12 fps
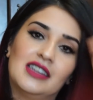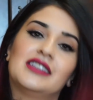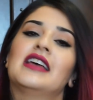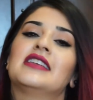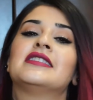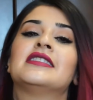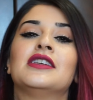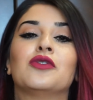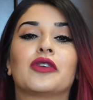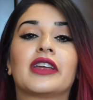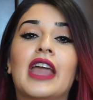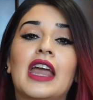Desi
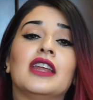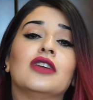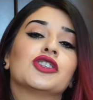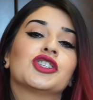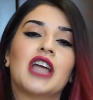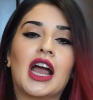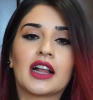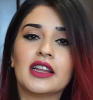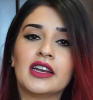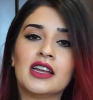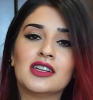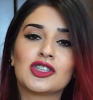or Katie or
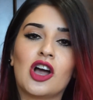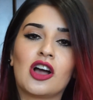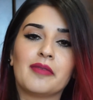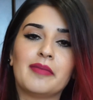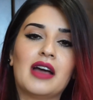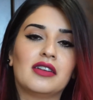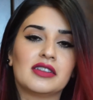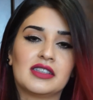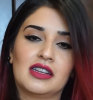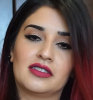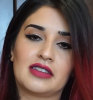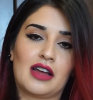Jacqueline Hill talk about
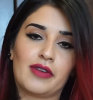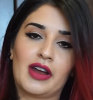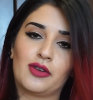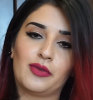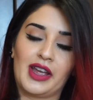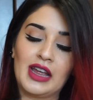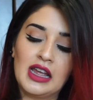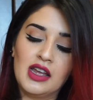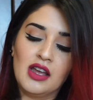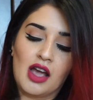sells out right away.